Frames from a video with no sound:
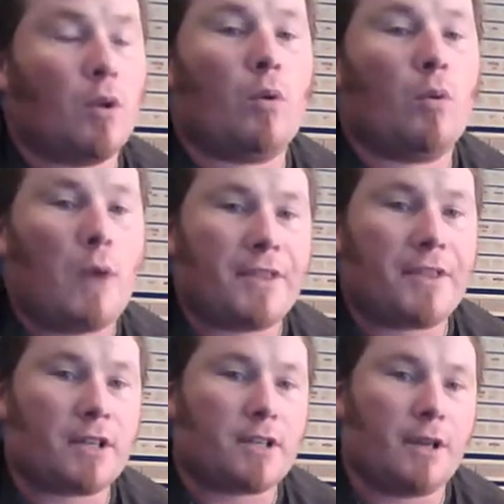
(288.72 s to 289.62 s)
One
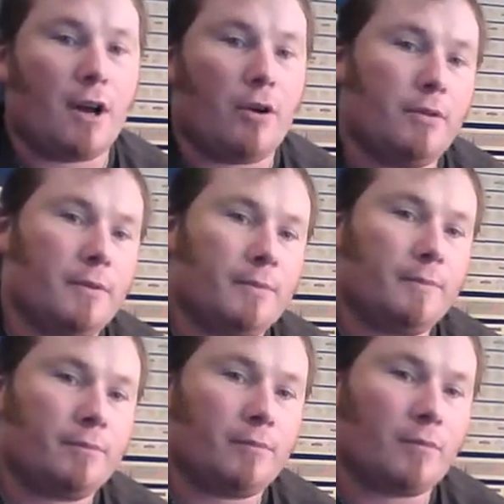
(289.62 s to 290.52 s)
thing to know
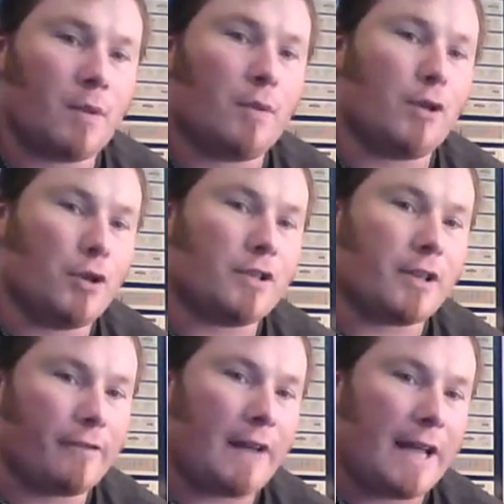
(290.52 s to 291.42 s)
when you're using a
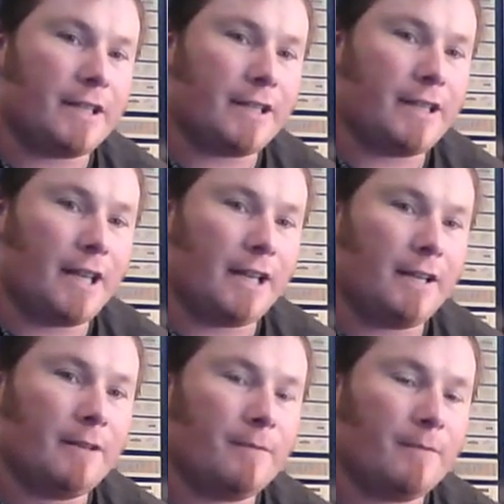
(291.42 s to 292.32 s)
flattened key
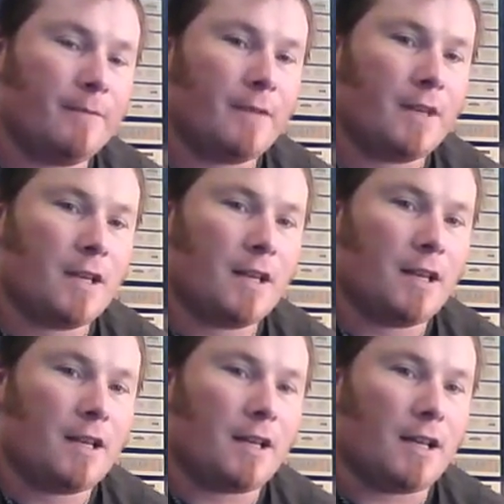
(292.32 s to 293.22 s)

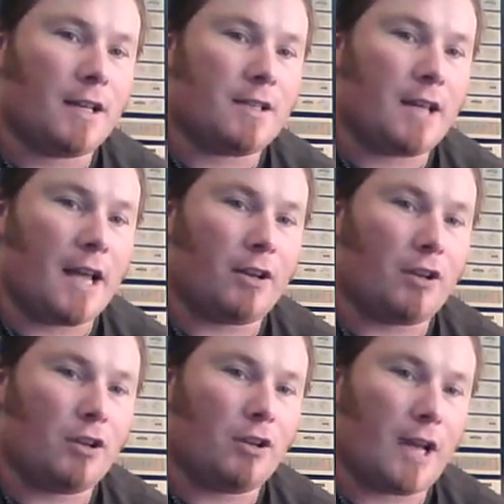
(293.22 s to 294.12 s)
is that,
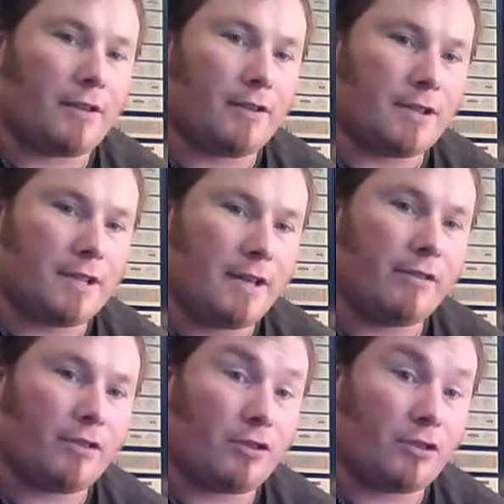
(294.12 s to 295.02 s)
like the
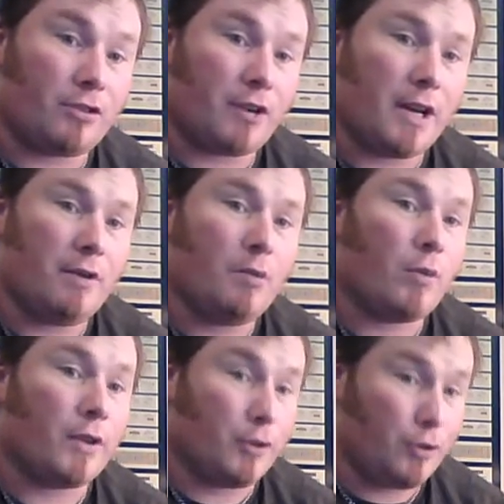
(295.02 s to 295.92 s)
7th degree,
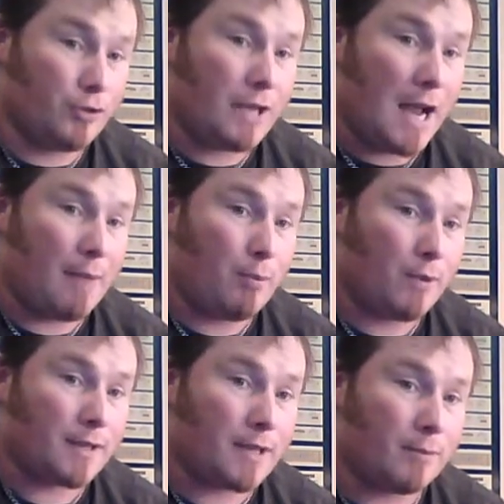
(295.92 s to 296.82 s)
where the new sharp
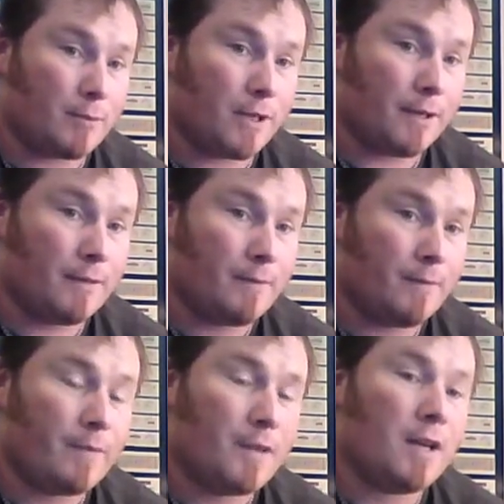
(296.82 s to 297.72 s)
always comes in,
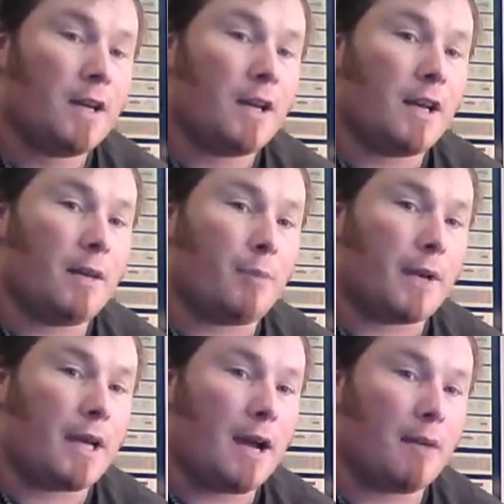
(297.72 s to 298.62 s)
it
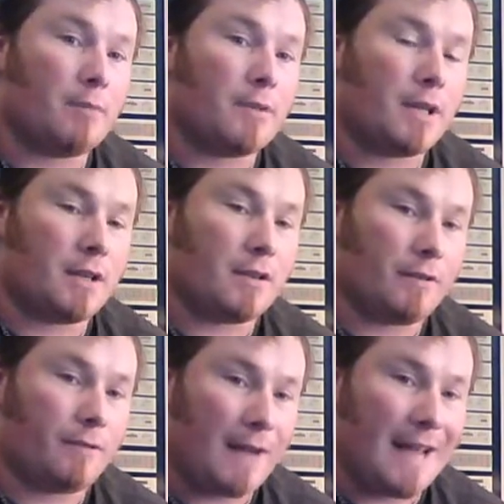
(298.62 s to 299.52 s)
becomes the
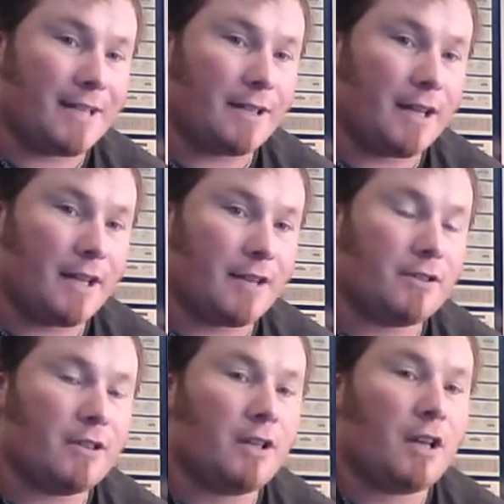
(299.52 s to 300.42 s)
flattened keys,
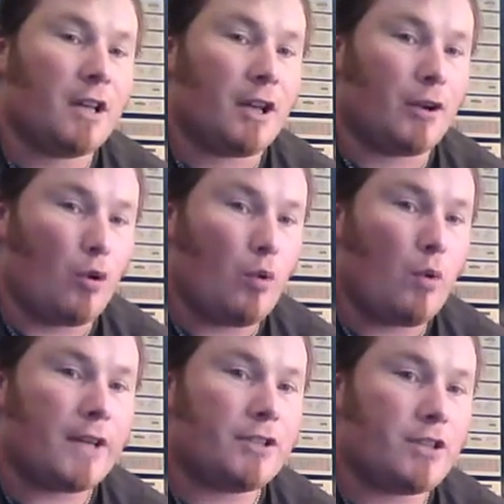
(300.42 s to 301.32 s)
it
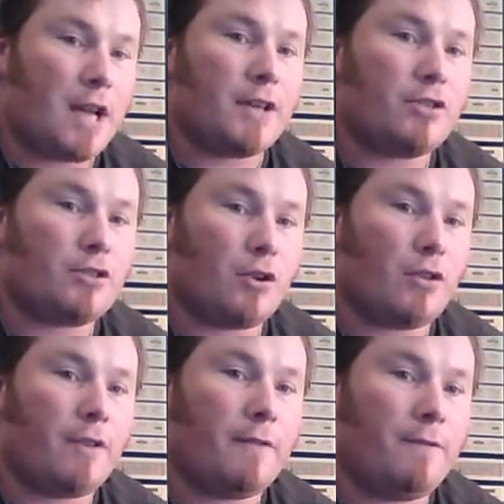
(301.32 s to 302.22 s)
always changes on
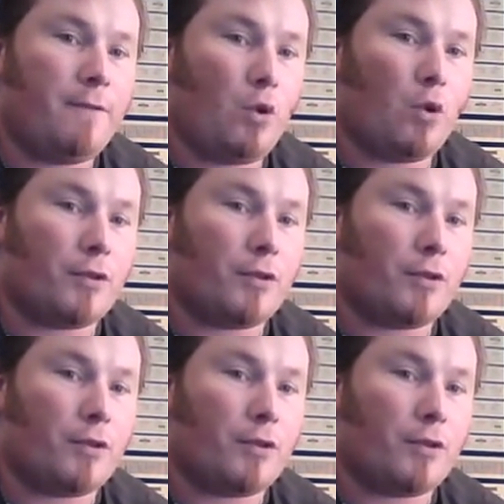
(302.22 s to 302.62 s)
the 4th.